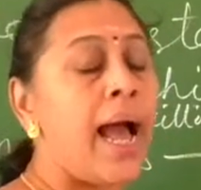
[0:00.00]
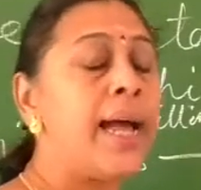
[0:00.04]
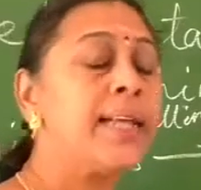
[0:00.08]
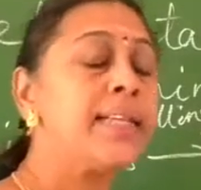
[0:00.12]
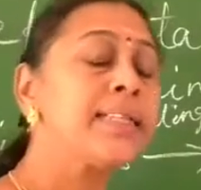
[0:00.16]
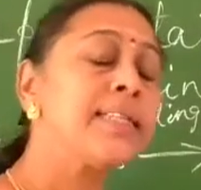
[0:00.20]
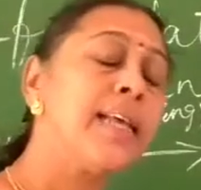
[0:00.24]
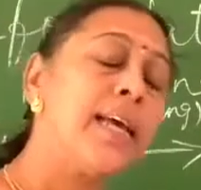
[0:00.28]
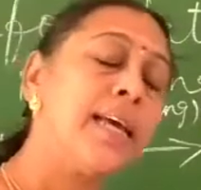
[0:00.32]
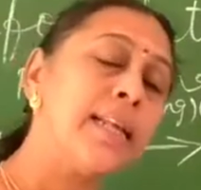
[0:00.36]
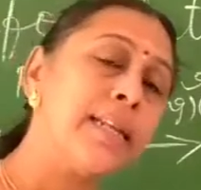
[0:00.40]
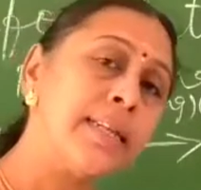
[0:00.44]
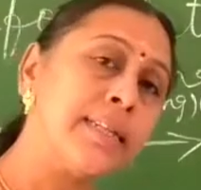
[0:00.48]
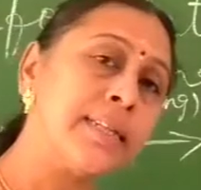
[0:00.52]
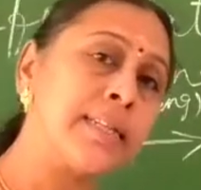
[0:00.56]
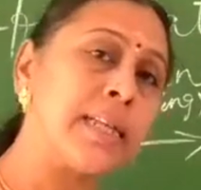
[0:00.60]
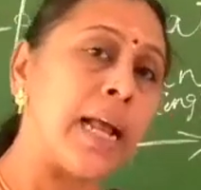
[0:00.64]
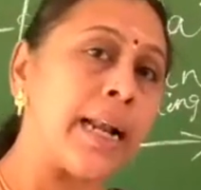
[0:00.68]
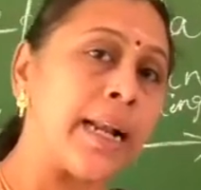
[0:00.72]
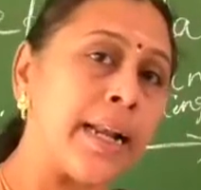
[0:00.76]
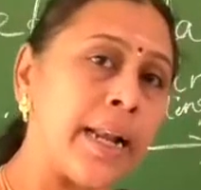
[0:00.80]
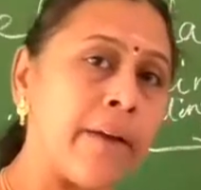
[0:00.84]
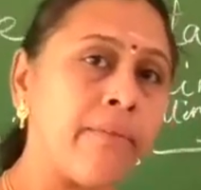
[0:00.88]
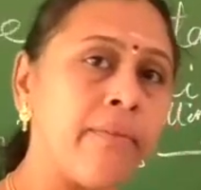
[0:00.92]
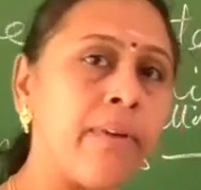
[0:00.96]
As there is
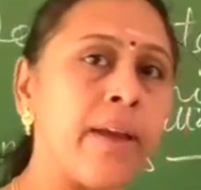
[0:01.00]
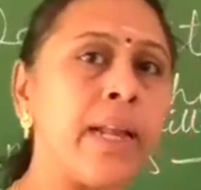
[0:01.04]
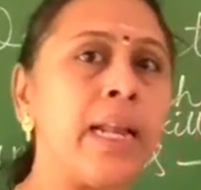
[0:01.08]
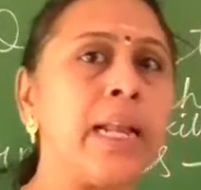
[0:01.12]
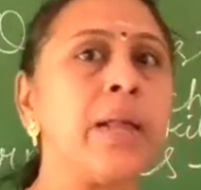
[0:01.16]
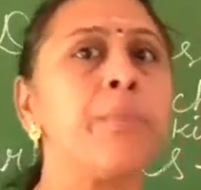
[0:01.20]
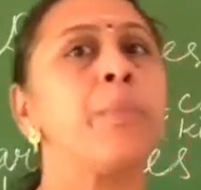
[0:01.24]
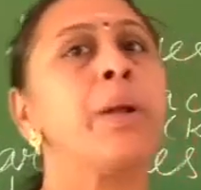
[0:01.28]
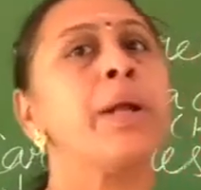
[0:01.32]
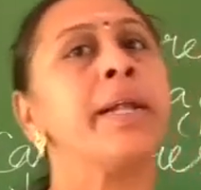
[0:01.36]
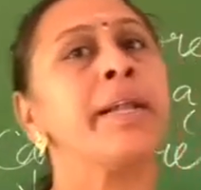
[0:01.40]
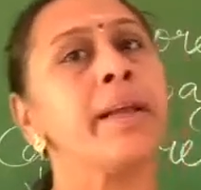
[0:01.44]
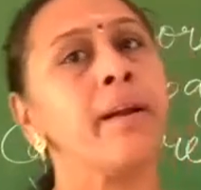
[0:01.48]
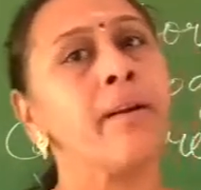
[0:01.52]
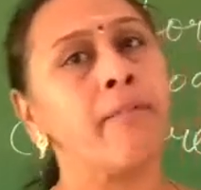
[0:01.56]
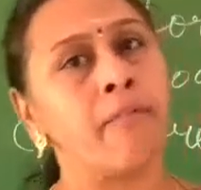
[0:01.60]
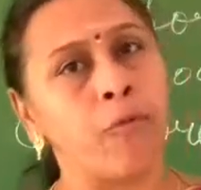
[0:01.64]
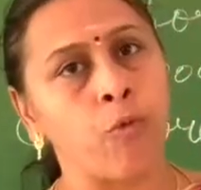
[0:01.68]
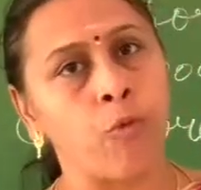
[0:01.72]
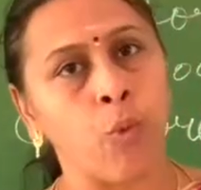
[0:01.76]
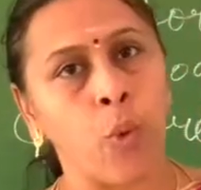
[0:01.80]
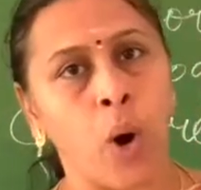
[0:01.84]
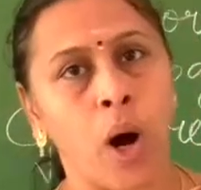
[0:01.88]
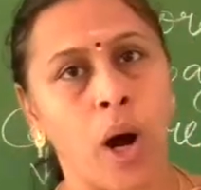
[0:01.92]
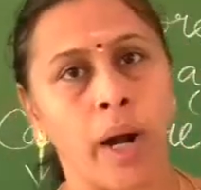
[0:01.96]
unavailability
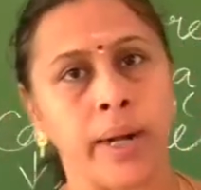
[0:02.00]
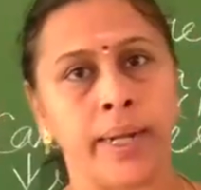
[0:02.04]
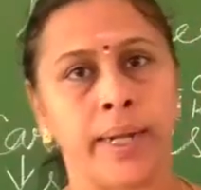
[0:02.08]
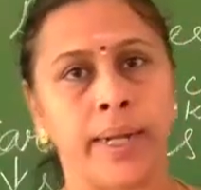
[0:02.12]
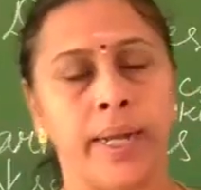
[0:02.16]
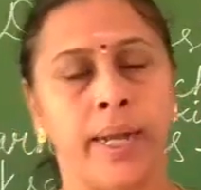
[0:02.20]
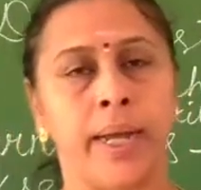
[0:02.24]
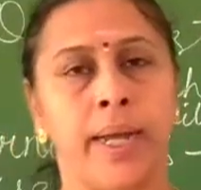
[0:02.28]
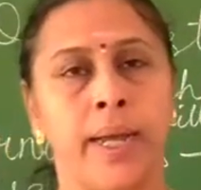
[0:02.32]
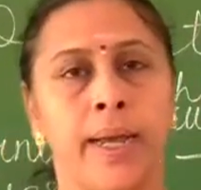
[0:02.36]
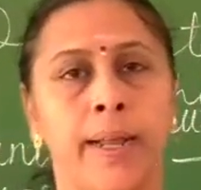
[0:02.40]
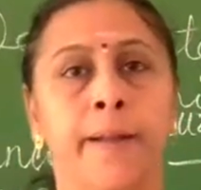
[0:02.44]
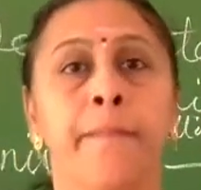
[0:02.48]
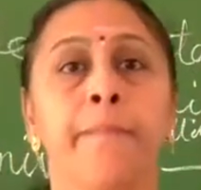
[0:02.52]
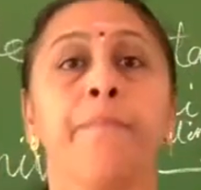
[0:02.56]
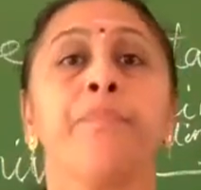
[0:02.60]
of water,